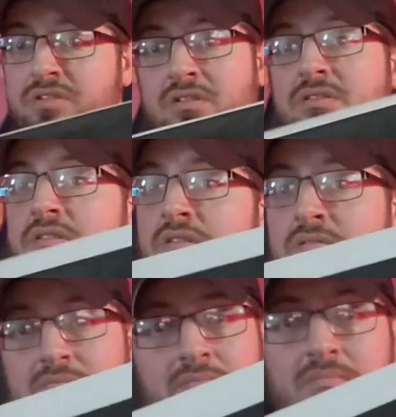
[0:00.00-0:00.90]

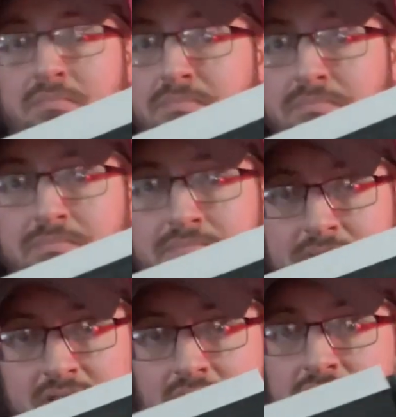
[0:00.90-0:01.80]
seriously,
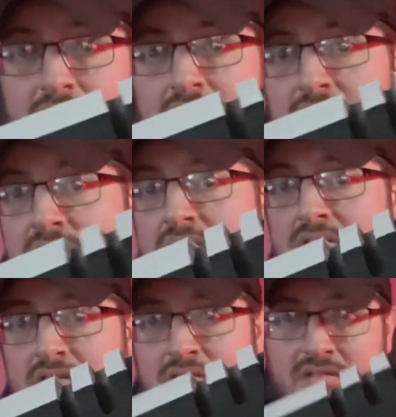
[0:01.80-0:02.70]
stuff like
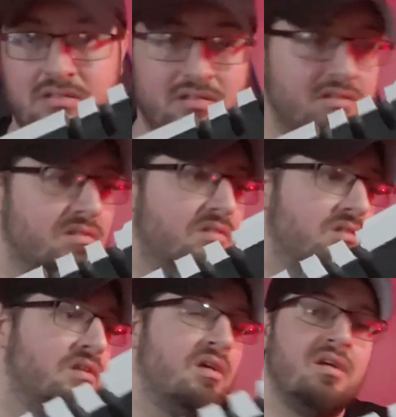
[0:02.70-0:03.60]
this
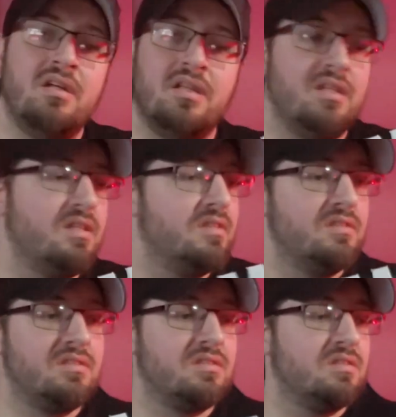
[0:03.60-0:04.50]

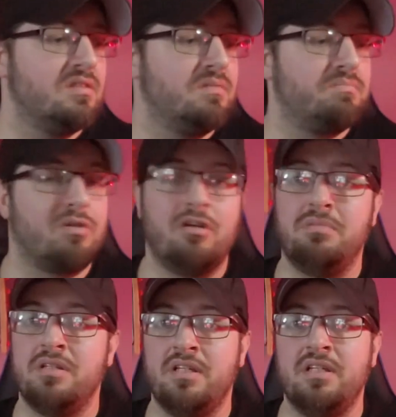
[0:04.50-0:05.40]
is
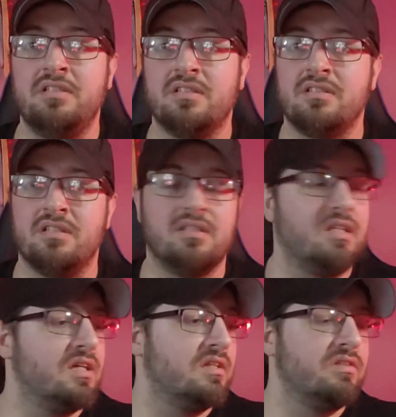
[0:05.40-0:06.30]
probably the easiest thing
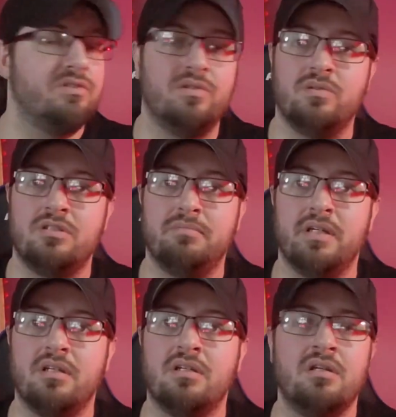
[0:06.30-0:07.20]
to get into to
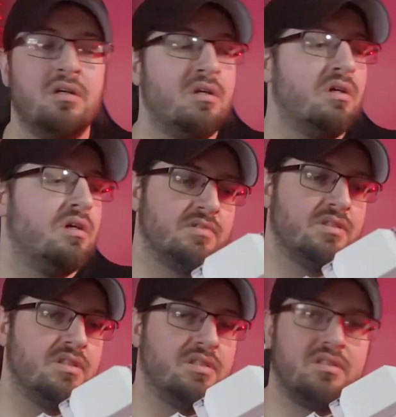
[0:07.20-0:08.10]
make.
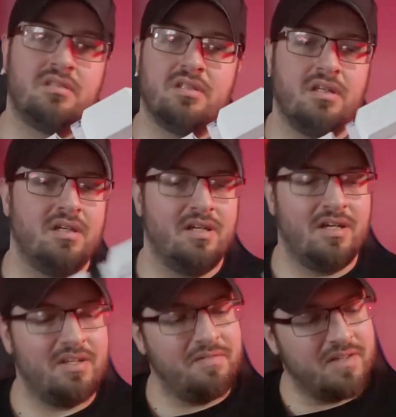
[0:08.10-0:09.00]
It's, I
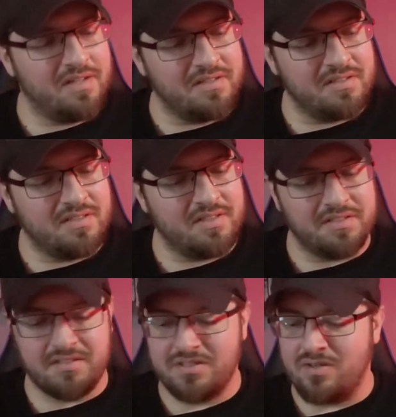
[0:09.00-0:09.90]
don't even know how
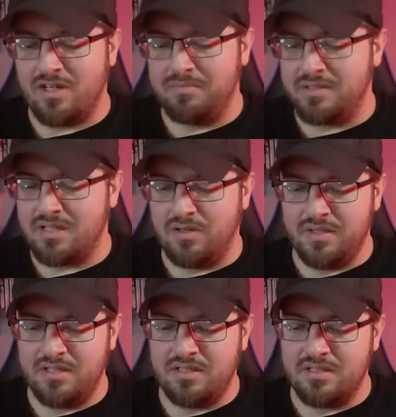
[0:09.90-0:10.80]
to describe just
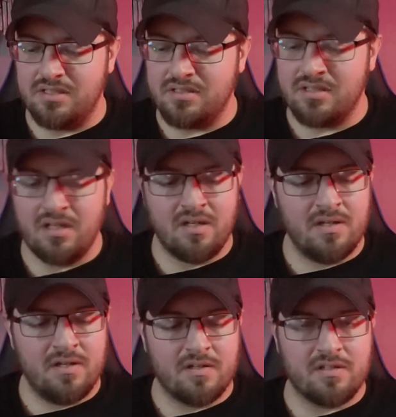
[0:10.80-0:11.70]
how easy it is,
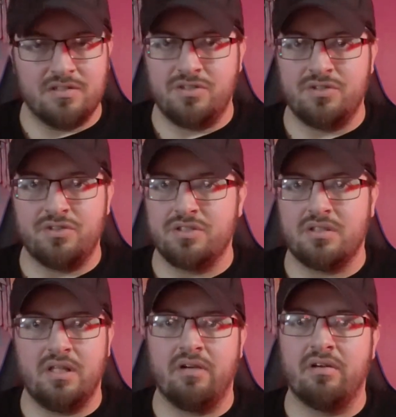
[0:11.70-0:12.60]
because you're
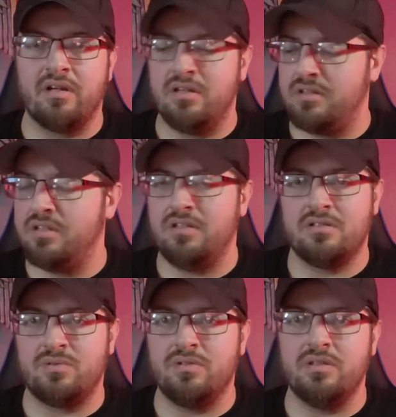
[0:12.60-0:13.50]
just layering.
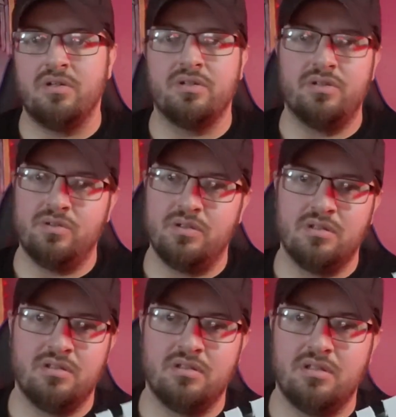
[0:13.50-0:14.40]
That's really all you're
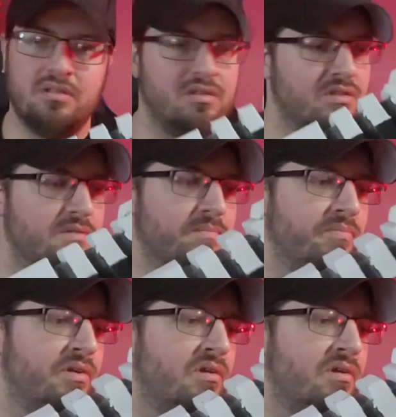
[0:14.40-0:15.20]
doing, you know.